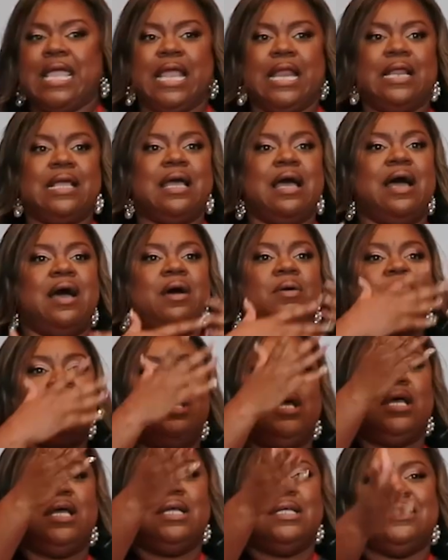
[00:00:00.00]
In
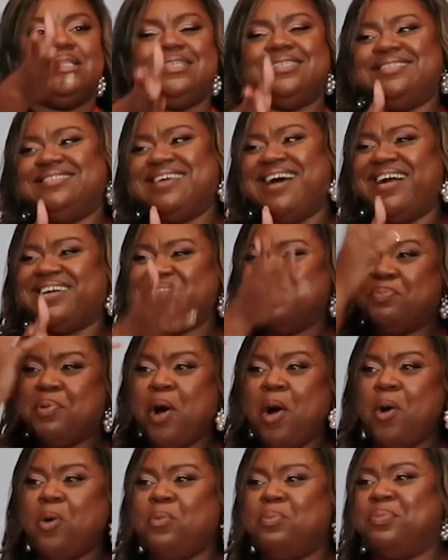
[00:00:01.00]
come Doctor
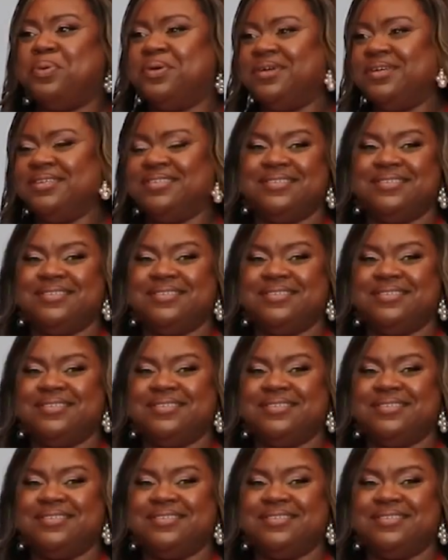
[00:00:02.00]
Pope.